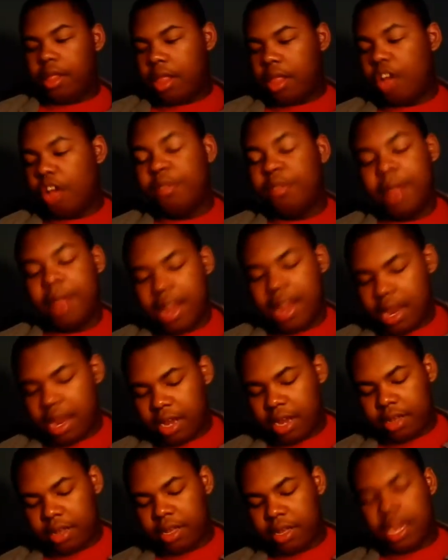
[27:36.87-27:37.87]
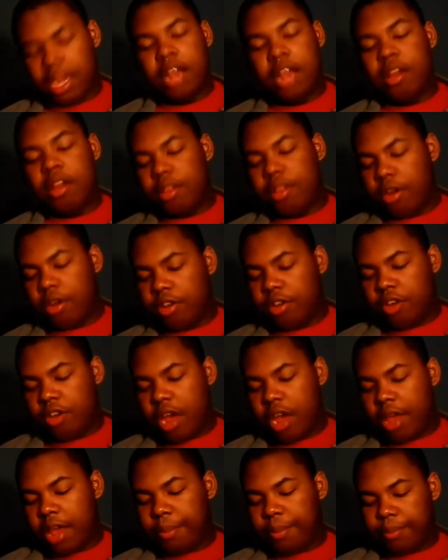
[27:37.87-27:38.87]
That was my like second or third
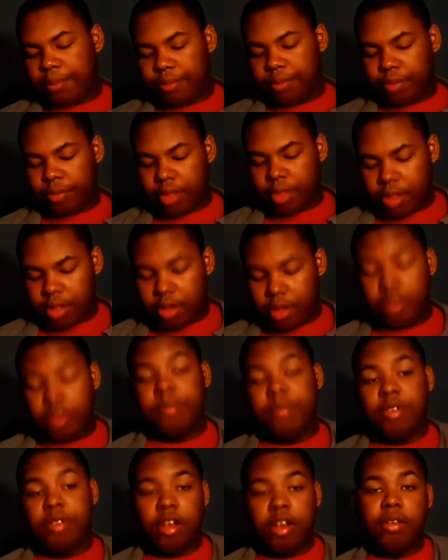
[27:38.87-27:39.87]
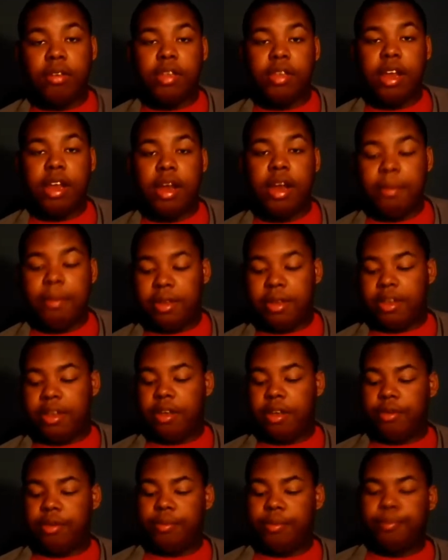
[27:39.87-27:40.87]
try. There are some struggles there, I must
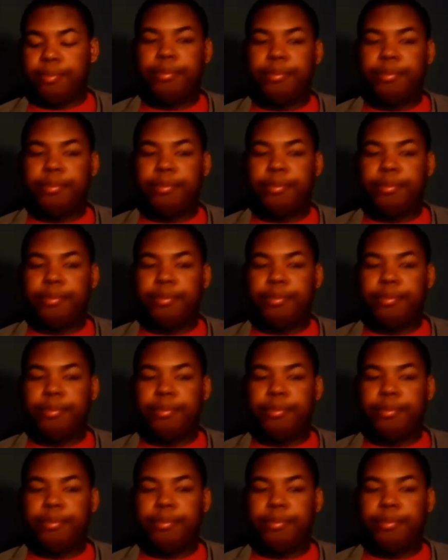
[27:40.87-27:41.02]
tell you.